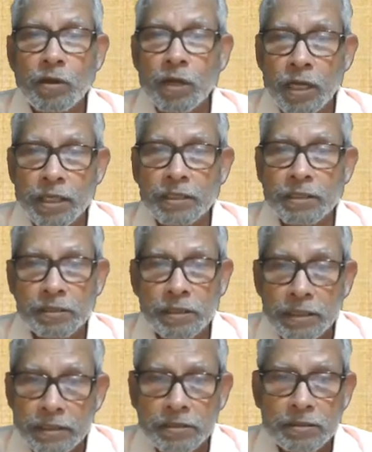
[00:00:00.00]
concurrent
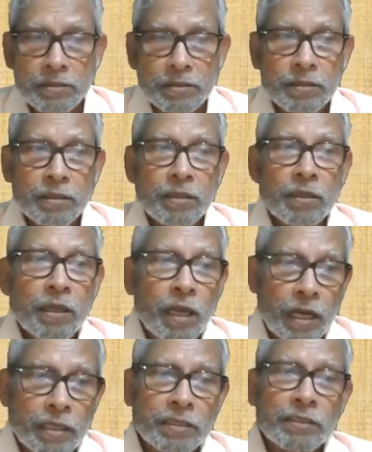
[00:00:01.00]
list
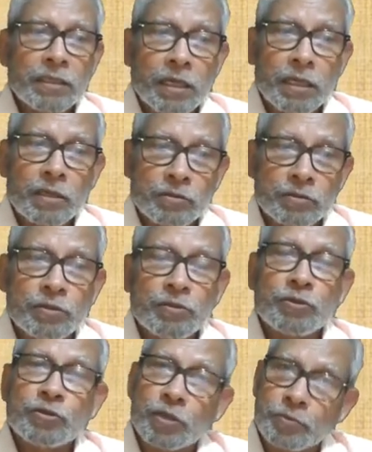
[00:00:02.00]
under the
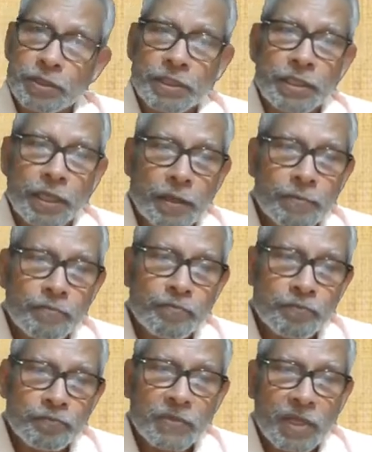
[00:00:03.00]
Constitution of India.
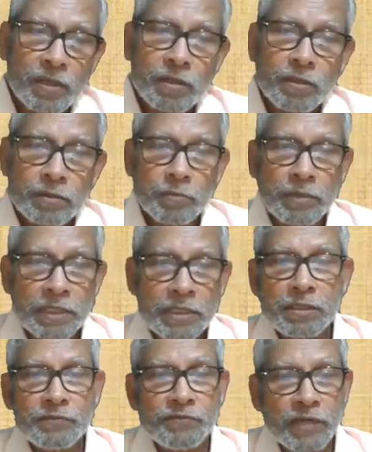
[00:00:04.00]
The
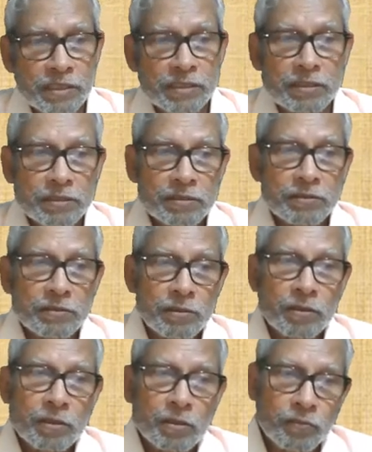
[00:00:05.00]
ministry functions
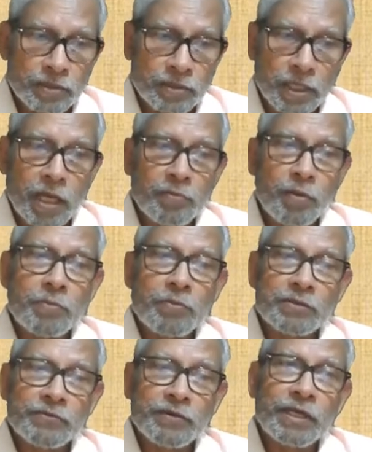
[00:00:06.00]
with the help of
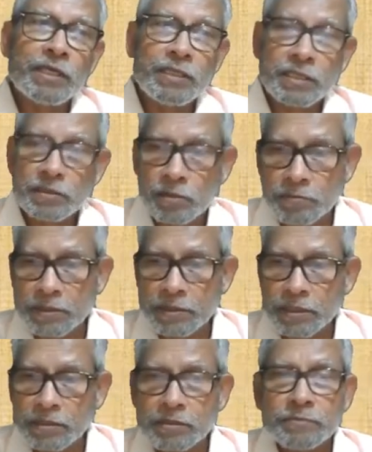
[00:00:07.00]
its various
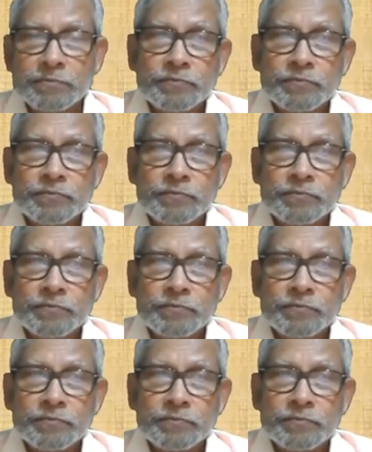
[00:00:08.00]
offices